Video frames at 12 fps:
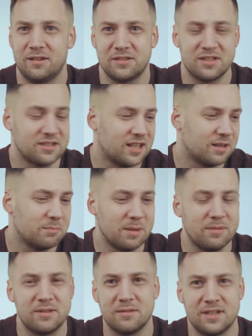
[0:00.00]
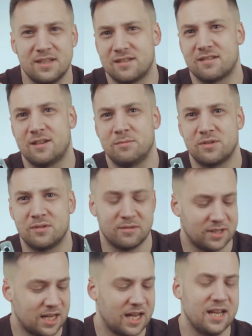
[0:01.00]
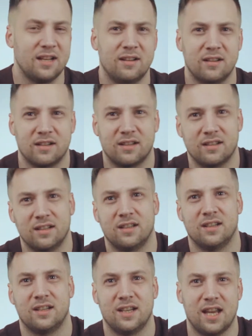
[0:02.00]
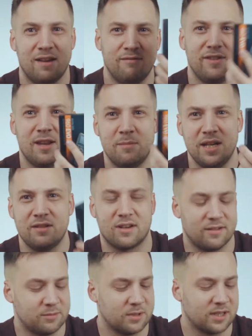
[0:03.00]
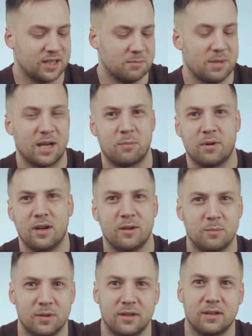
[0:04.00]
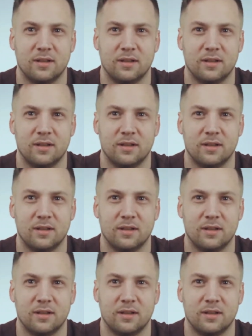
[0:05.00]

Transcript: I was just like maybe doing an Instagram story. Hey, look, NVMe drives working on Mac Pro, but